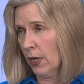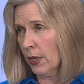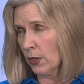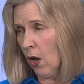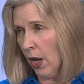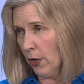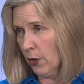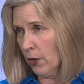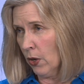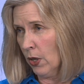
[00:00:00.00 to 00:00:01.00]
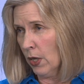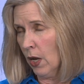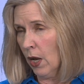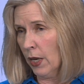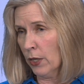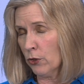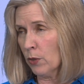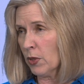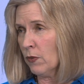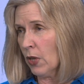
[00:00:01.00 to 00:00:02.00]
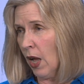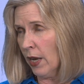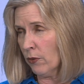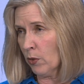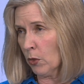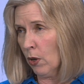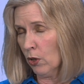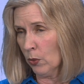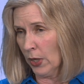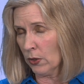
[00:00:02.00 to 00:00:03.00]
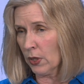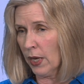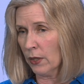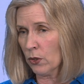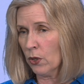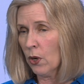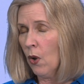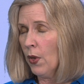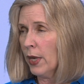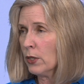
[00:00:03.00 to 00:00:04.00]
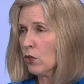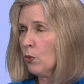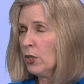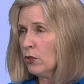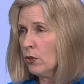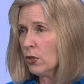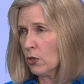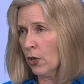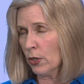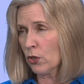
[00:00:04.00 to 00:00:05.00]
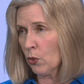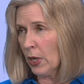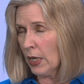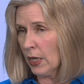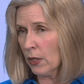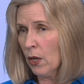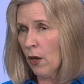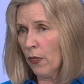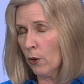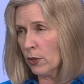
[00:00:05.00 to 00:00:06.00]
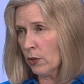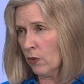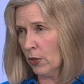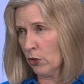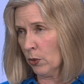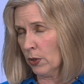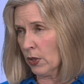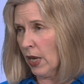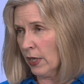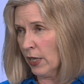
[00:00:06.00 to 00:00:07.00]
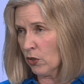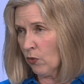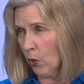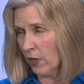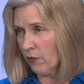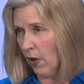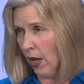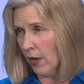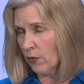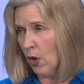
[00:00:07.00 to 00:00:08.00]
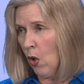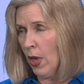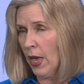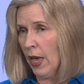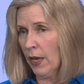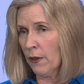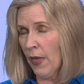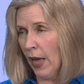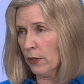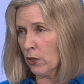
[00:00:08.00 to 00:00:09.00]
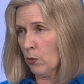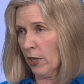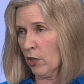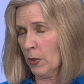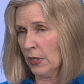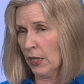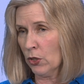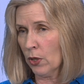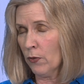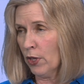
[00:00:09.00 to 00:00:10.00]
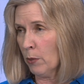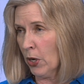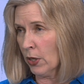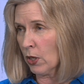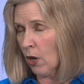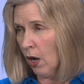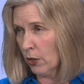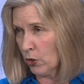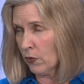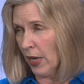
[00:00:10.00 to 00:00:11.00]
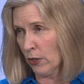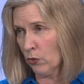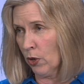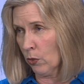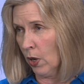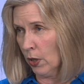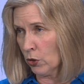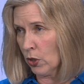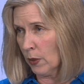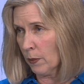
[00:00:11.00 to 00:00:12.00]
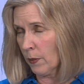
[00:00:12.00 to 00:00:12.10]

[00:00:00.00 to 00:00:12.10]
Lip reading: is higher in terms of dying from colorectal cancer. And so we do start screening those individuals at age 45, and that is the recommendation of the American College of Gastroenterology.